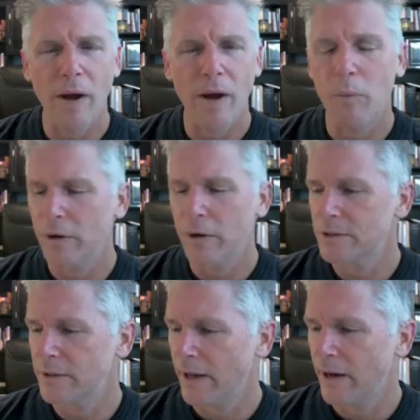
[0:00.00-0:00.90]
all
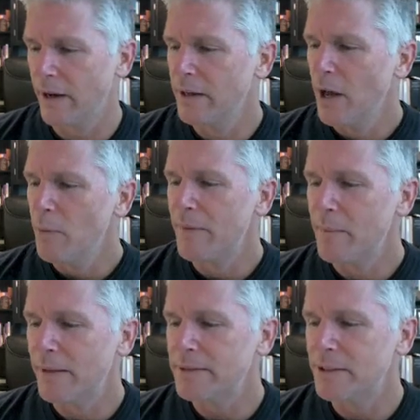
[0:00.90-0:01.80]
worked there. But the
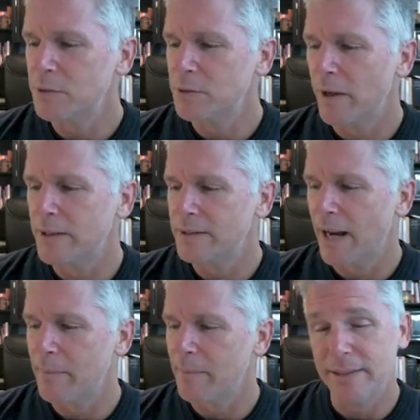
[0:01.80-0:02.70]
message was, and
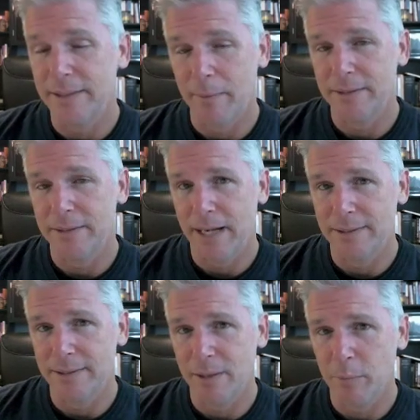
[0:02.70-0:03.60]
I'm gonna say it
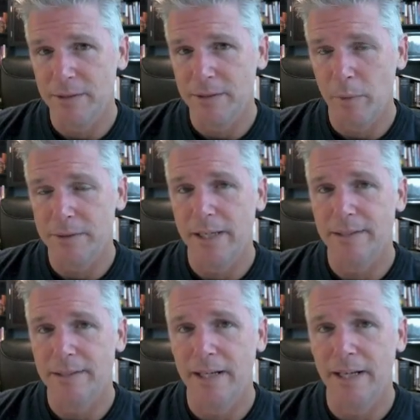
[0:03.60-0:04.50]
as simple as it was
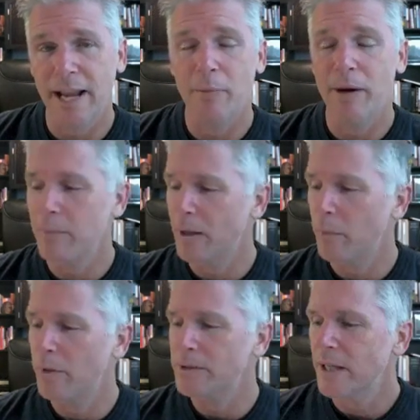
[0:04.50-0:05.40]
last night and elaborate it, but
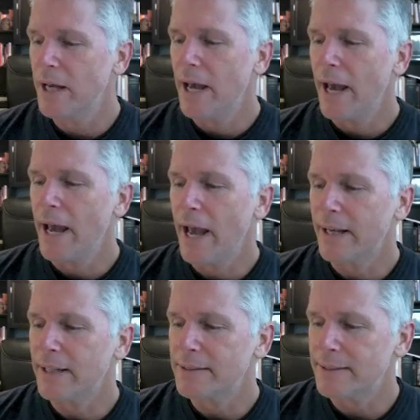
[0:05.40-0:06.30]
it was
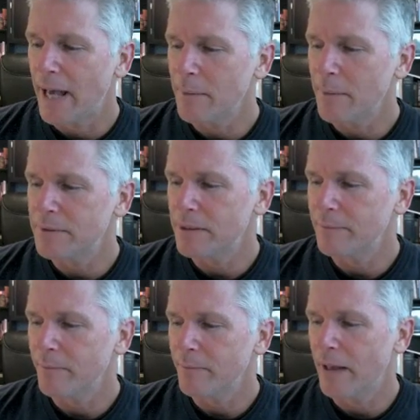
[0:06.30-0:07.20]
accept
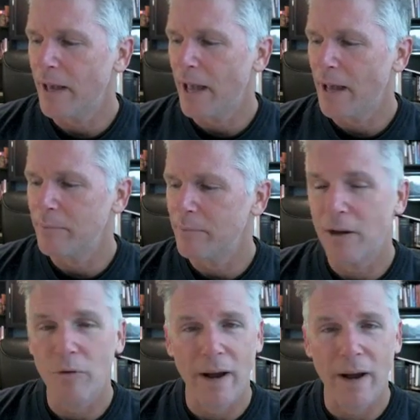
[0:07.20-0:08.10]
and be
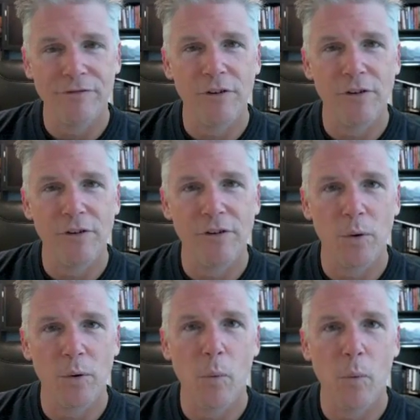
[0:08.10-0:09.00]
grateful
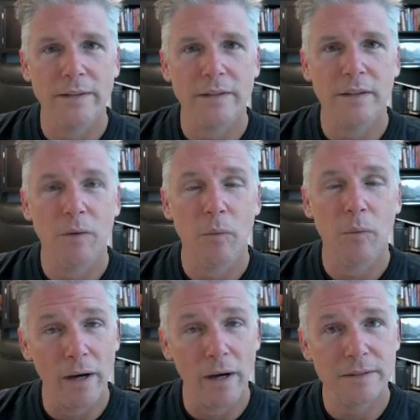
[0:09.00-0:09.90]
for what
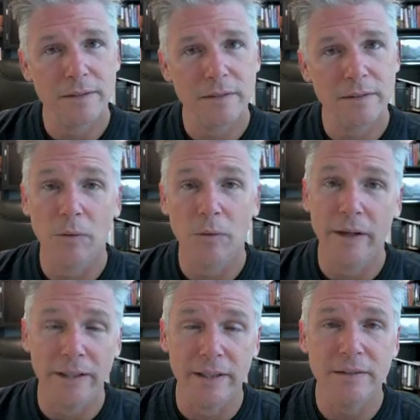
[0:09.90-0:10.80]
was or
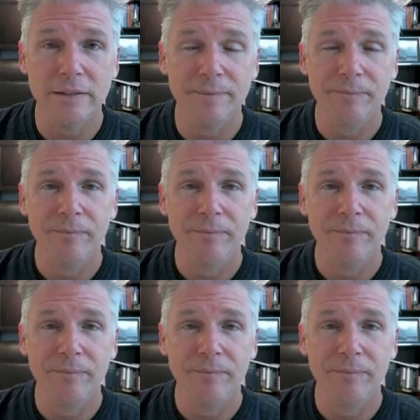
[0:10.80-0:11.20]
is,